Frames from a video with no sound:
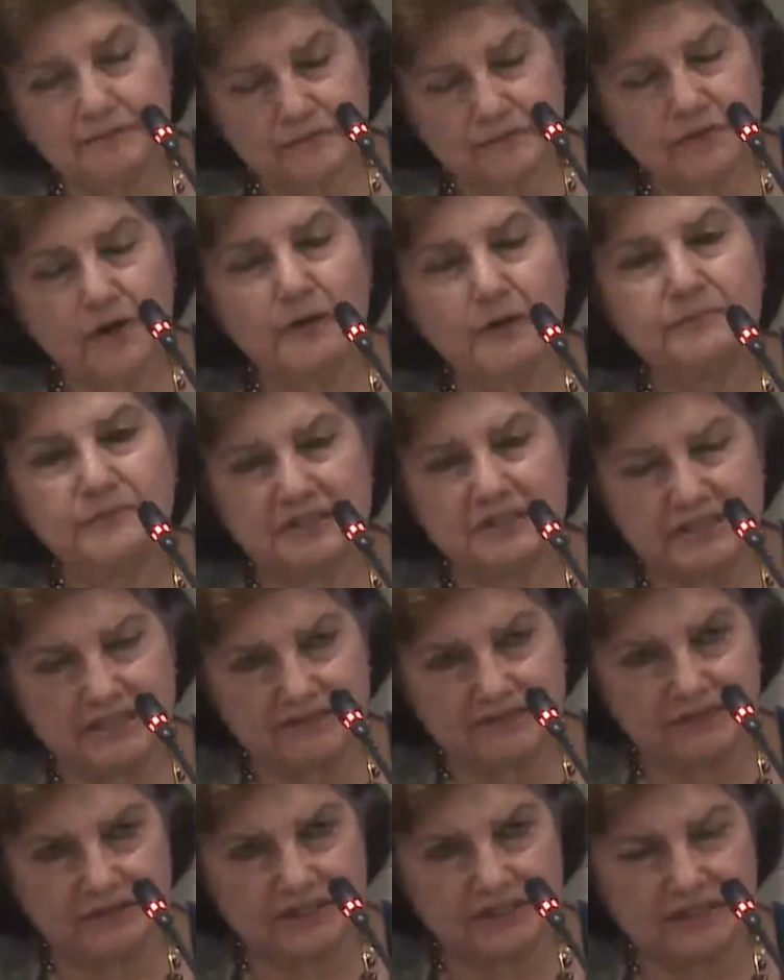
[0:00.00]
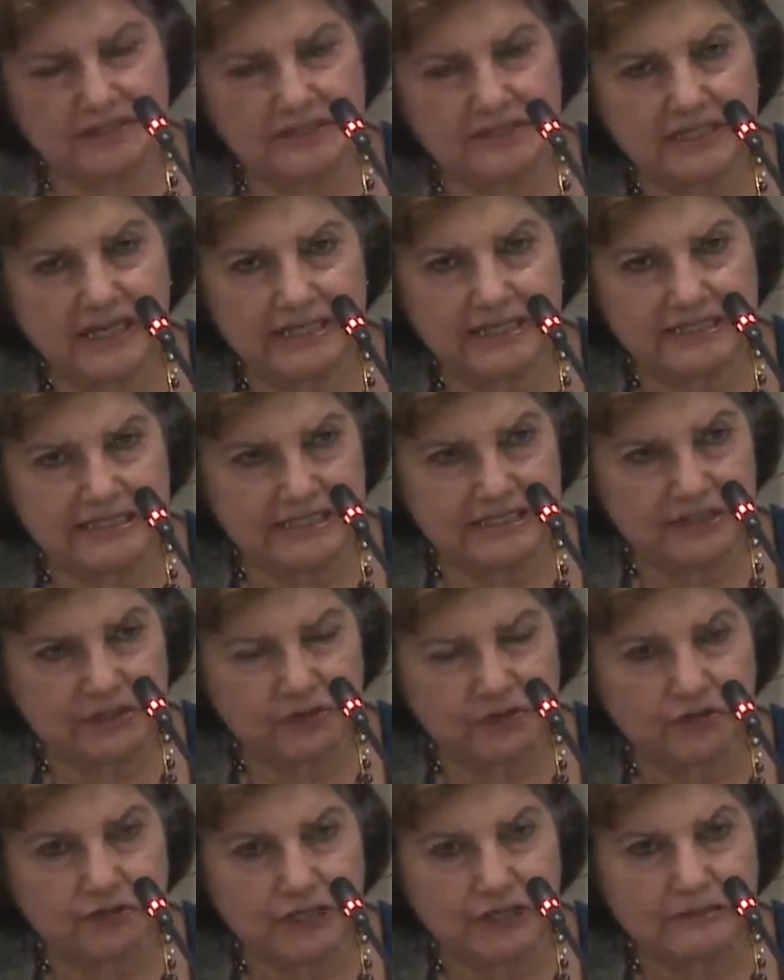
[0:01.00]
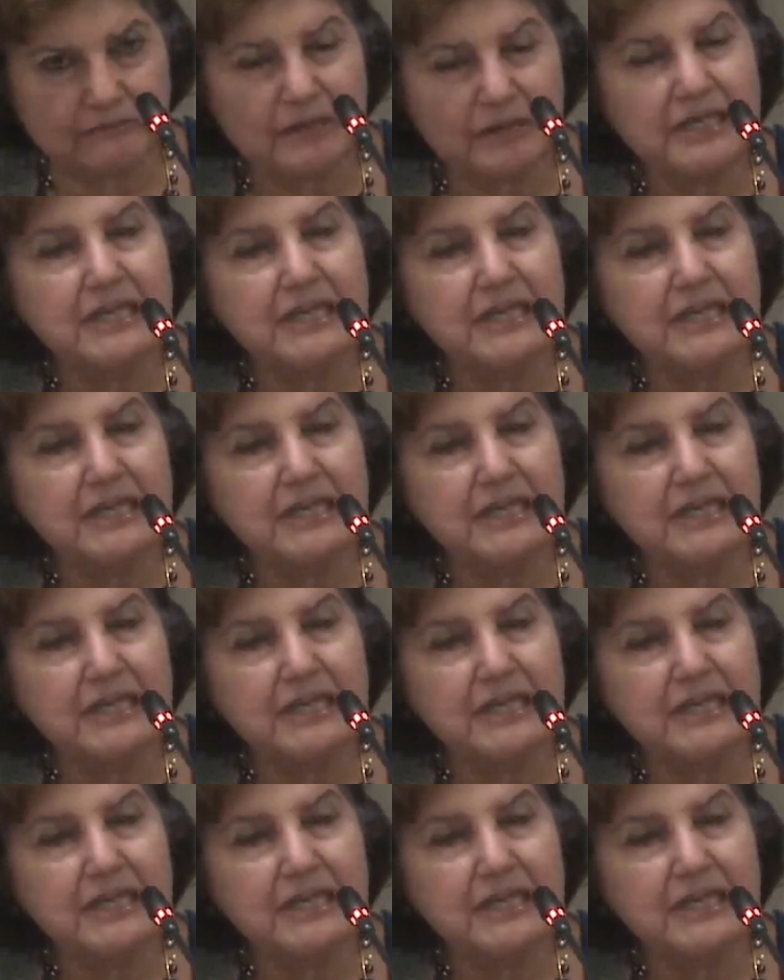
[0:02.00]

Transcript: from the civil society stream,